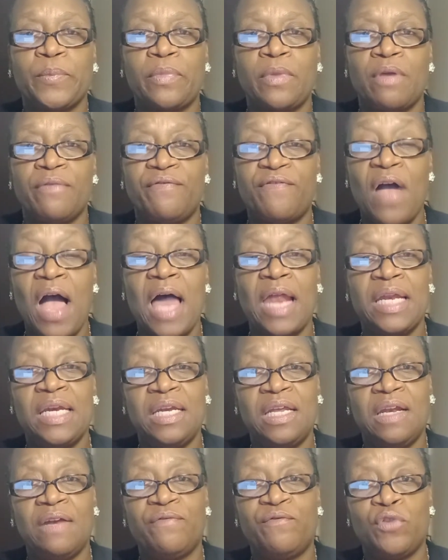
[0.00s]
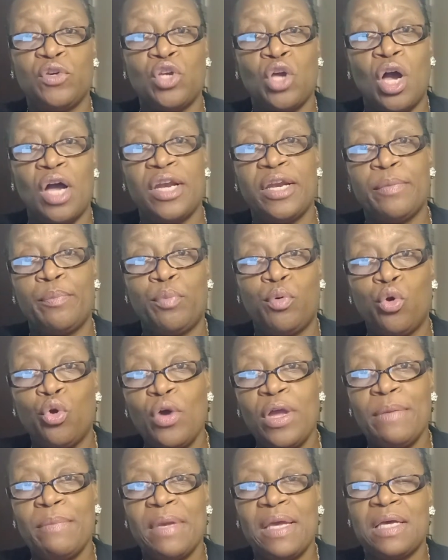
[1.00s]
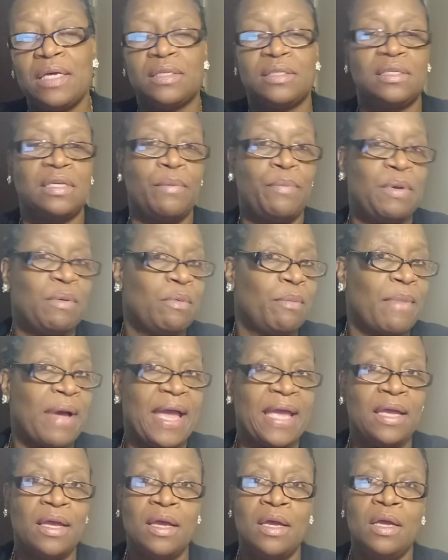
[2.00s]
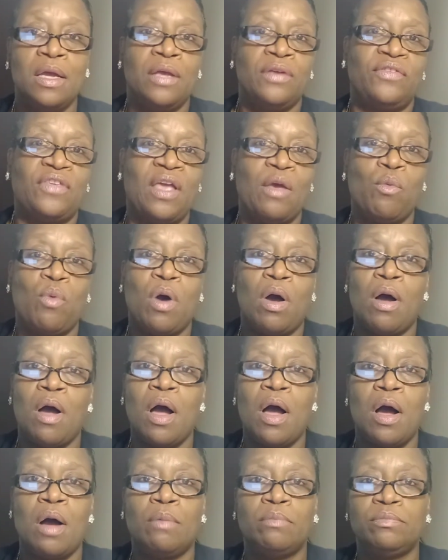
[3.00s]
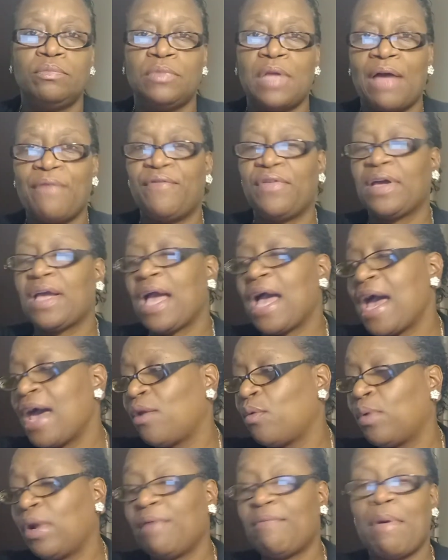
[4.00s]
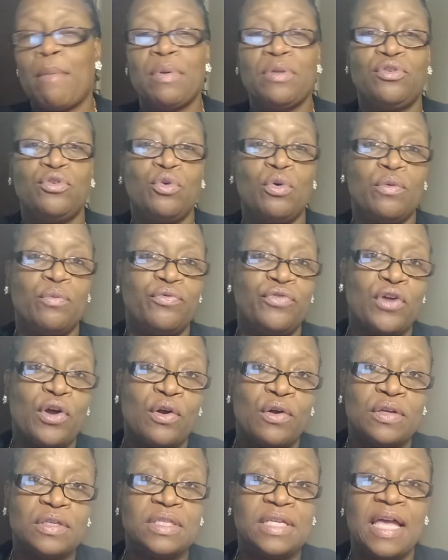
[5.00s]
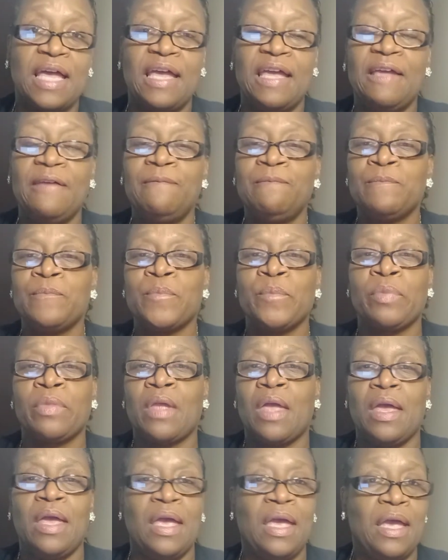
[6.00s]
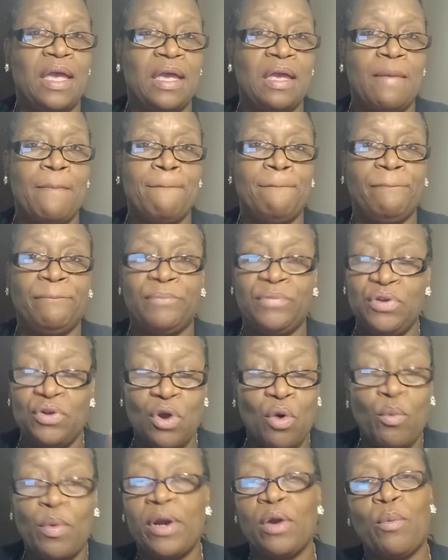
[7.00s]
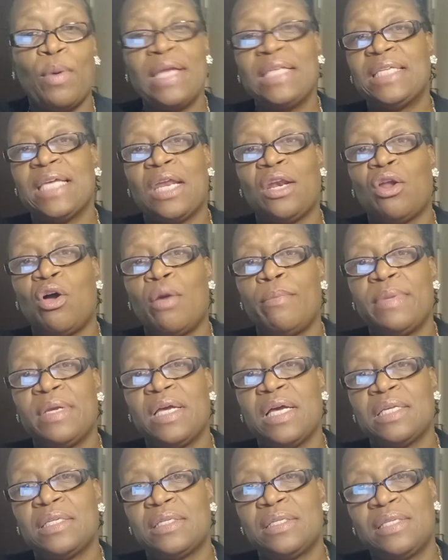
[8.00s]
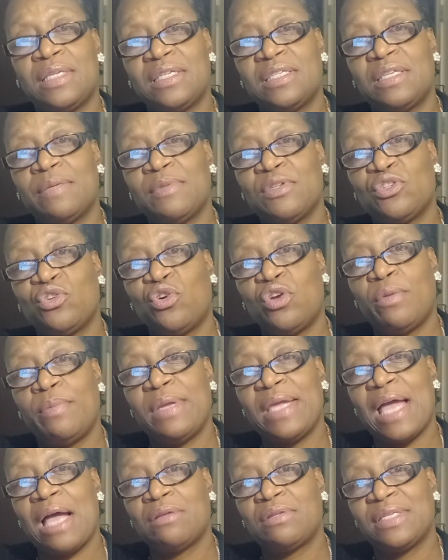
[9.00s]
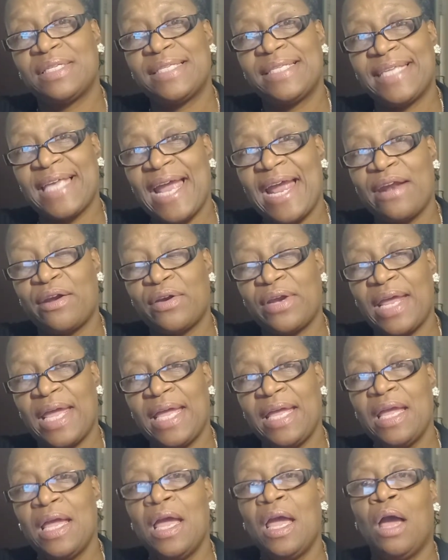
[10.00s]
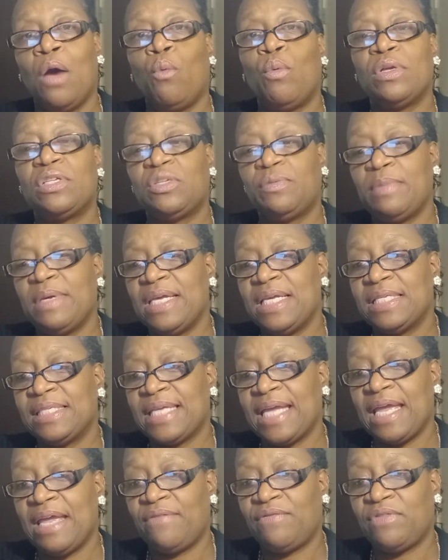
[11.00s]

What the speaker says: filing in for your unemployment, because some people might say, well, I forgot or whatever, I'm going to do it Thursday. And you don't want to wait that long because the system is going to be out to Saturday, which means that if